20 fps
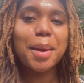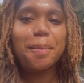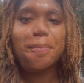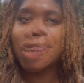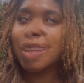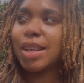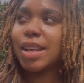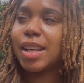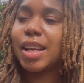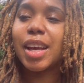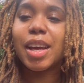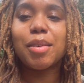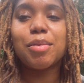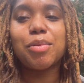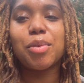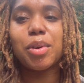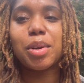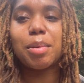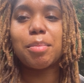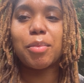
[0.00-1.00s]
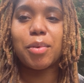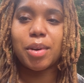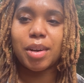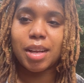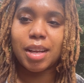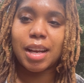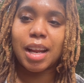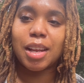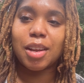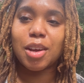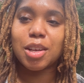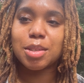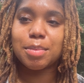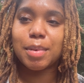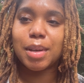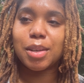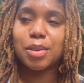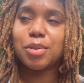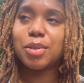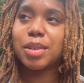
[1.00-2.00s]
But yeah, 4 a.m, I lost
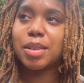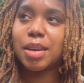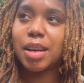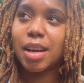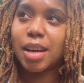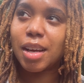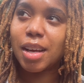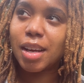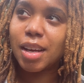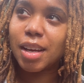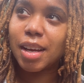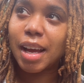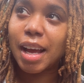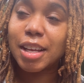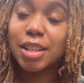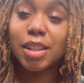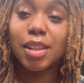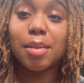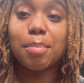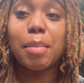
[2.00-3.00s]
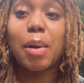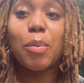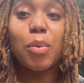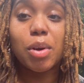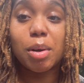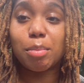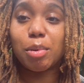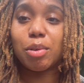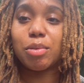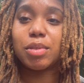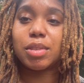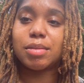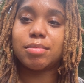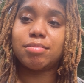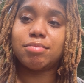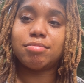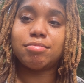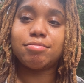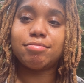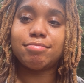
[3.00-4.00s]
my my water broke.
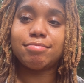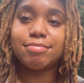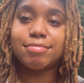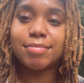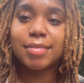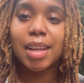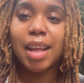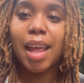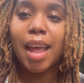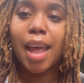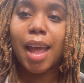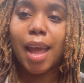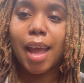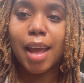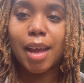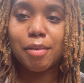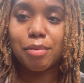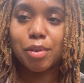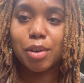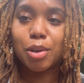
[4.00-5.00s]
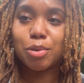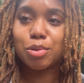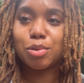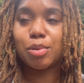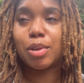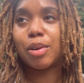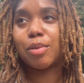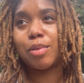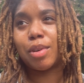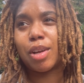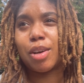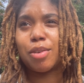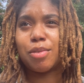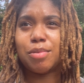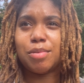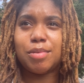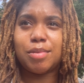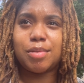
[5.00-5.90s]
And for those who don't know,